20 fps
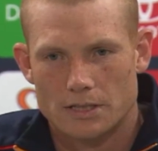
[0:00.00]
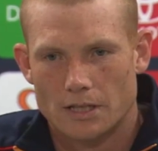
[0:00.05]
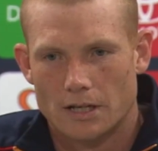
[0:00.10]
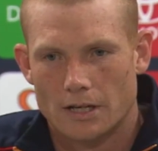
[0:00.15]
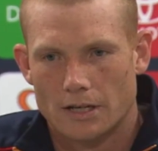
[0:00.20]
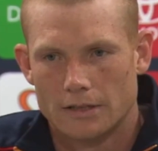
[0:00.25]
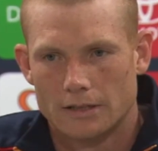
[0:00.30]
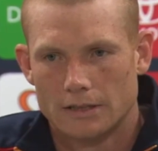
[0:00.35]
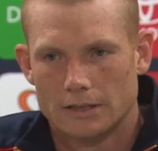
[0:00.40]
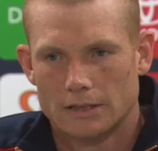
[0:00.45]

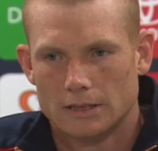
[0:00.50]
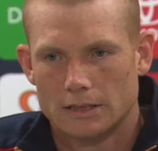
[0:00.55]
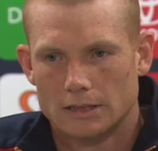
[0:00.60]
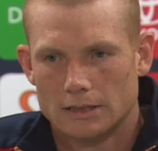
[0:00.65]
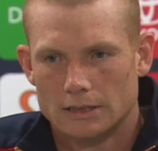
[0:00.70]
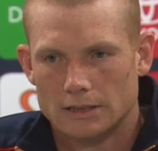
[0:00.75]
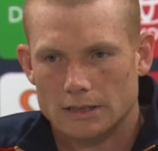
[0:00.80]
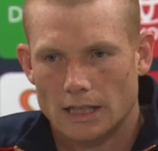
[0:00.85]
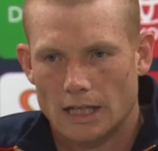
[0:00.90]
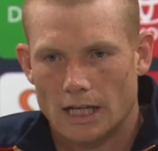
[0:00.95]
So
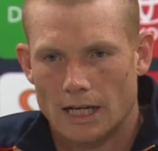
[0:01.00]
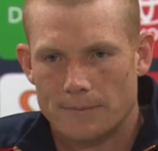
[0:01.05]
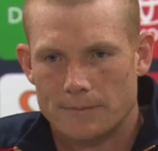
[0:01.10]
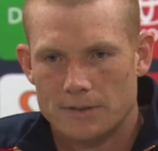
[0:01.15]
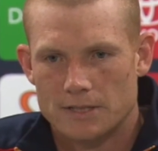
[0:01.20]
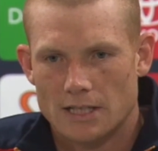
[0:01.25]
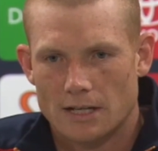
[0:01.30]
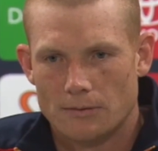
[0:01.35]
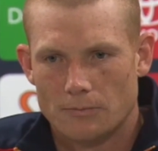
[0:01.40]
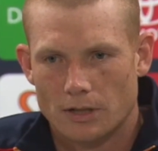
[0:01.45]

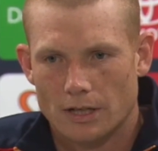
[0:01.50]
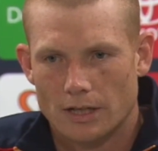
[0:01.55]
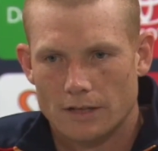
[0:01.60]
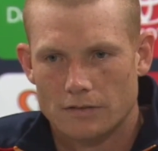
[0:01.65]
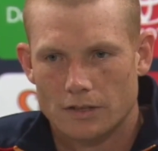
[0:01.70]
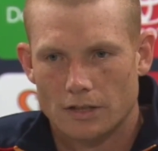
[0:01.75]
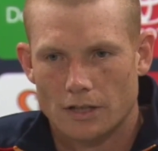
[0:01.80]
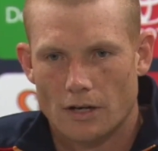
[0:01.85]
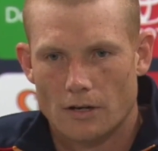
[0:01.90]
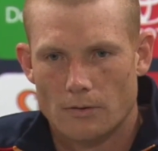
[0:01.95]
it's something we're going to
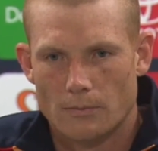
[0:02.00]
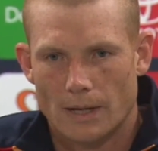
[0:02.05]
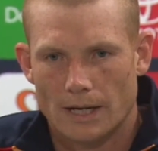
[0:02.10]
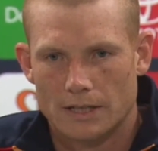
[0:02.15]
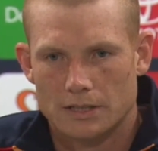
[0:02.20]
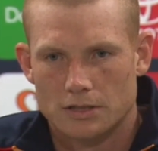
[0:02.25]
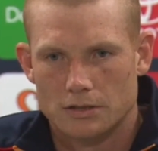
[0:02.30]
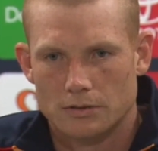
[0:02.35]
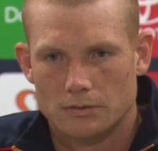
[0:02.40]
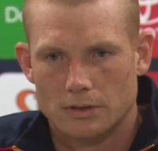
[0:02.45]
have to go
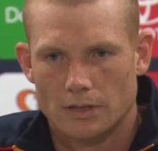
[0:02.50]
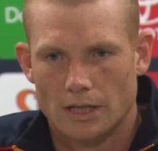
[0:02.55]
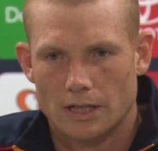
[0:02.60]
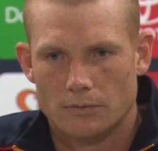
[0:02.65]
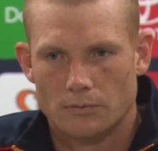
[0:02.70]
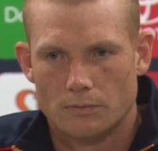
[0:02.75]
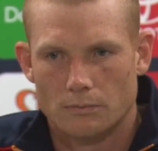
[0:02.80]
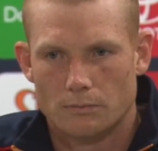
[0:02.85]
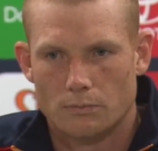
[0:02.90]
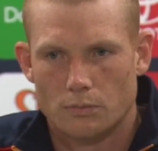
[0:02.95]
back to
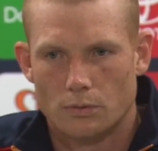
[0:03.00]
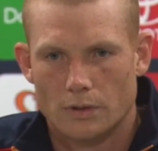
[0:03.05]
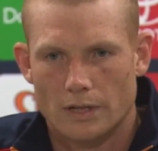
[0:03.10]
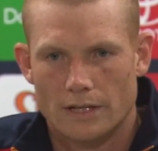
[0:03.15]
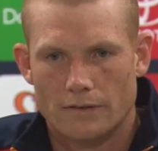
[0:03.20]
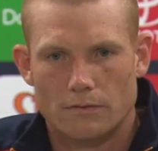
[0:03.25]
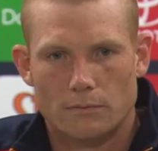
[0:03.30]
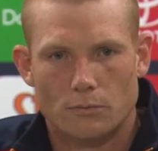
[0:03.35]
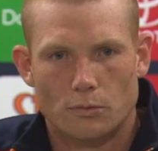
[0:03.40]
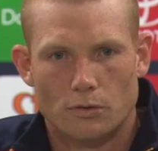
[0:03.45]
and put
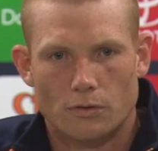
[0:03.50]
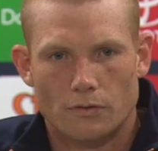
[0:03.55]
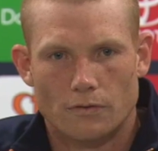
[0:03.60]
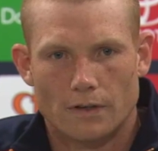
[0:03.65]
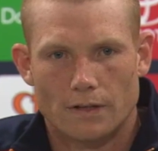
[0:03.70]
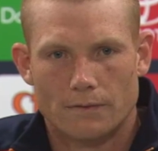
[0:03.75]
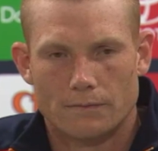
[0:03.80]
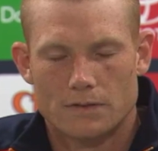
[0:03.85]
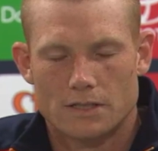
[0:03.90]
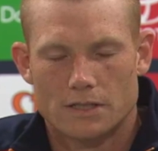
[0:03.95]
even more of
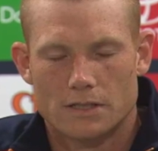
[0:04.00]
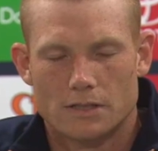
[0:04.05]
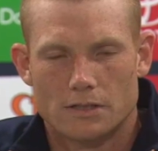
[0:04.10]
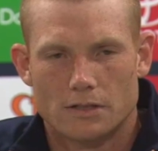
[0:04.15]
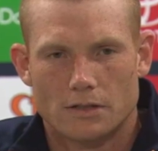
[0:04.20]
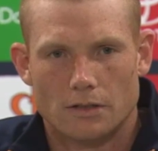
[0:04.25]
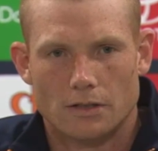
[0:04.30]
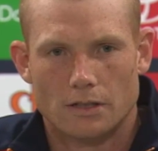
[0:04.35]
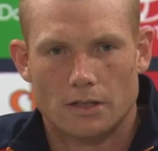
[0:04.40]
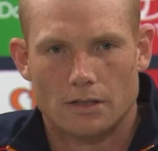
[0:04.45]
an emphasis
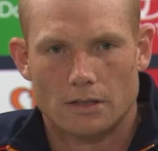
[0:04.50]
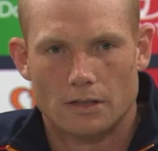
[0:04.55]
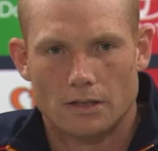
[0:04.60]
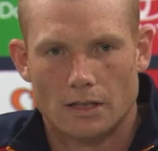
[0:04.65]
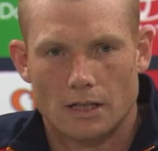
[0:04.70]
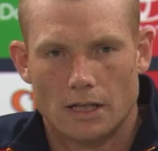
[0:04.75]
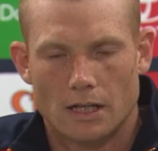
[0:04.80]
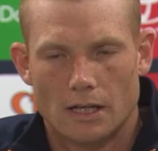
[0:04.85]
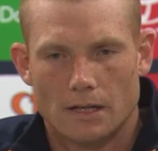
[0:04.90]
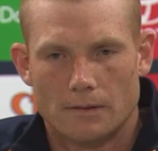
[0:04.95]

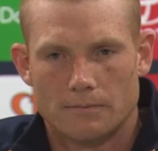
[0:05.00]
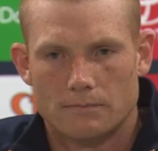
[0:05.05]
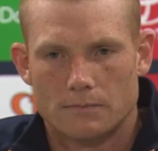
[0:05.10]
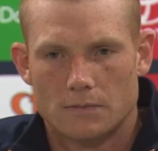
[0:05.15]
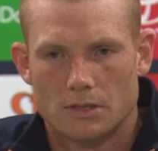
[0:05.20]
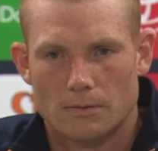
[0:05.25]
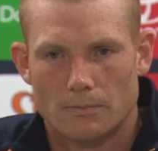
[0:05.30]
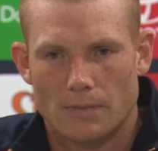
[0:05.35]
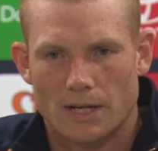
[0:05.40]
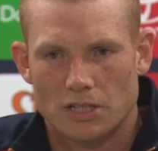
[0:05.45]

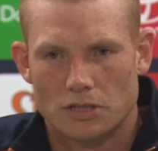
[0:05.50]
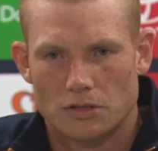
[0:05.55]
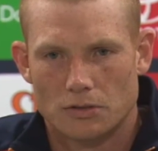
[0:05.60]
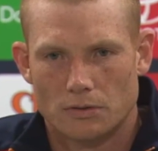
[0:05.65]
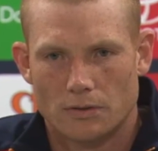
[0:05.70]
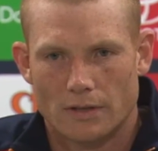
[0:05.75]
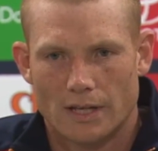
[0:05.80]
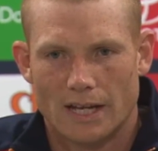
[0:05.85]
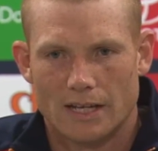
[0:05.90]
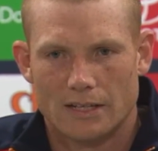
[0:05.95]
on to make
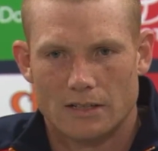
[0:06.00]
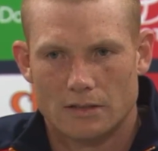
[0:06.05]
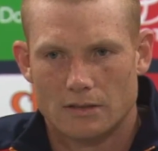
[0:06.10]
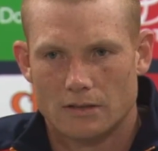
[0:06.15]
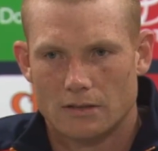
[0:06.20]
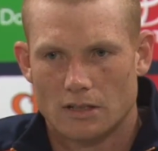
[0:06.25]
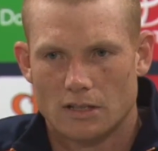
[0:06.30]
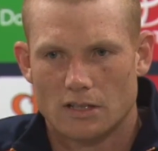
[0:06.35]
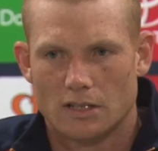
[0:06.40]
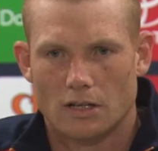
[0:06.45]
sure that,
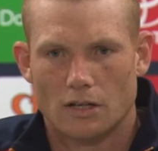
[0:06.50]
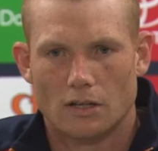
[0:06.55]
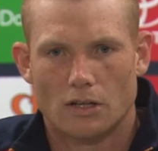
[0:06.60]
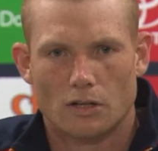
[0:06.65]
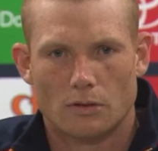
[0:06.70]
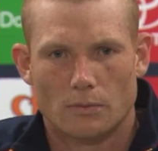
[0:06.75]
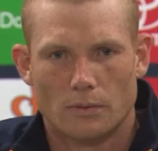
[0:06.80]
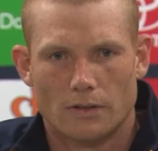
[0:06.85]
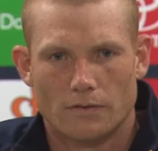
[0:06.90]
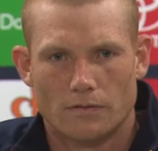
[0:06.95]
and you know,
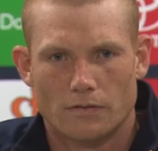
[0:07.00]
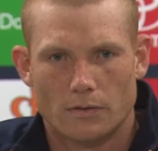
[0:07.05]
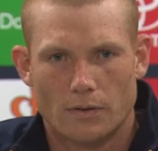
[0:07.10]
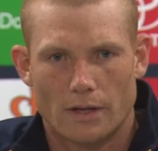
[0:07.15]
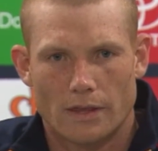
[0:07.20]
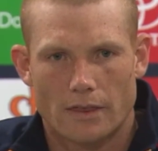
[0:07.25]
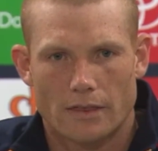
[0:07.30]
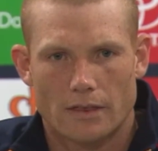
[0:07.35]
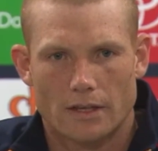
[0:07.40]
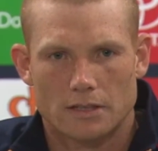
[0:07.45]
along with a few
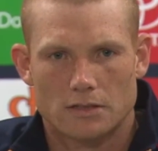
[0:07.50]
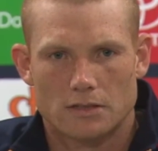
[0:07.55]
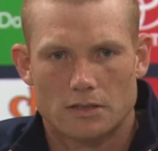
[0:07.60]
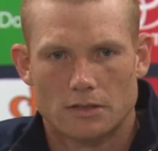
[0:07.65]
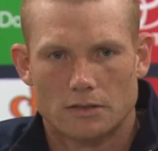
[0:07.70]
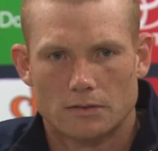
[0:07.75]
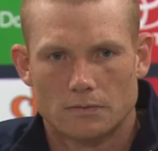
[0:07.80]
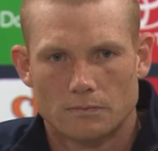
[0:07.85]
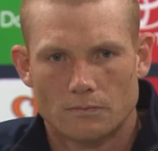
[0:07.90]
other things too.